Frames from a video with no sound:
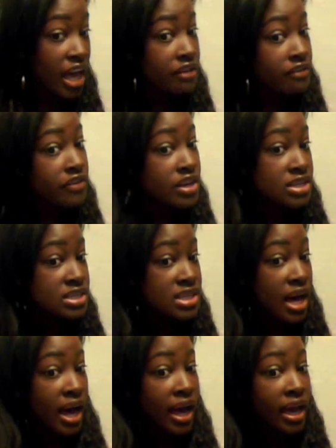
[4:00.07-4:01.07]
it feels
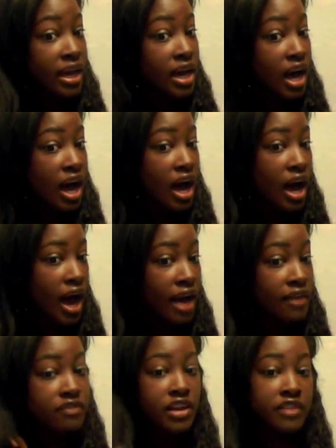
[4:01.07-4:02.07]
like
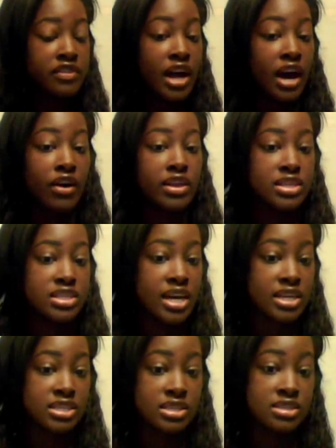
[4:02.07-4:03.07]
I've left it out in the
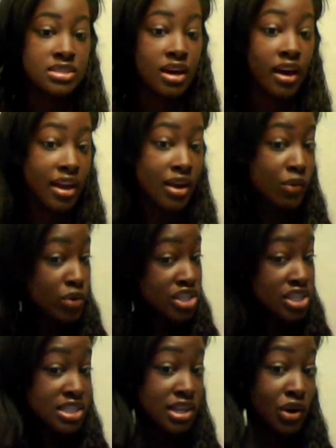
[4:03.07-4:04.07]
Texas sun,
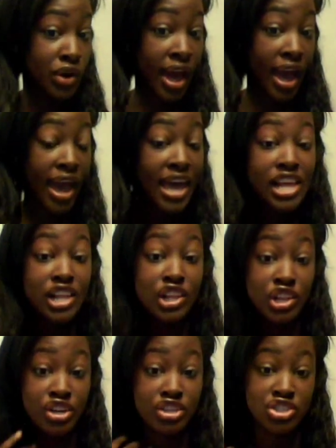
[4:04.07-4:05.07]
which isn't okay, and
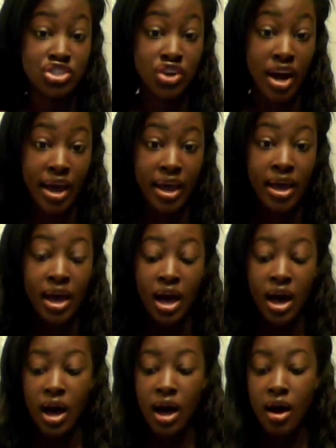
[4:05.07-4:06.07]
it looks dry.
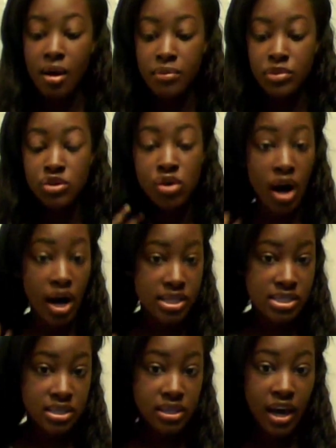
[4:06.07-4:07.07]
You
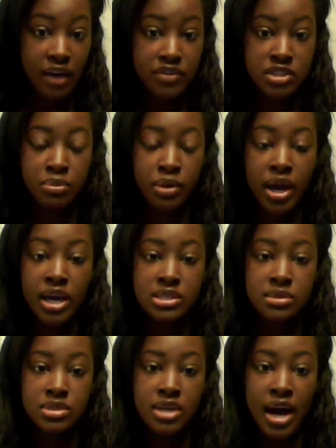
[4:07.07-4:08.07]
constantly have to spray
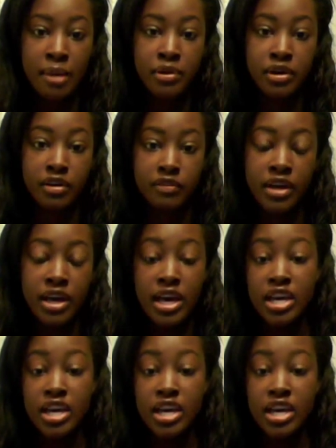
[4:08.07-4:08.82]
some type of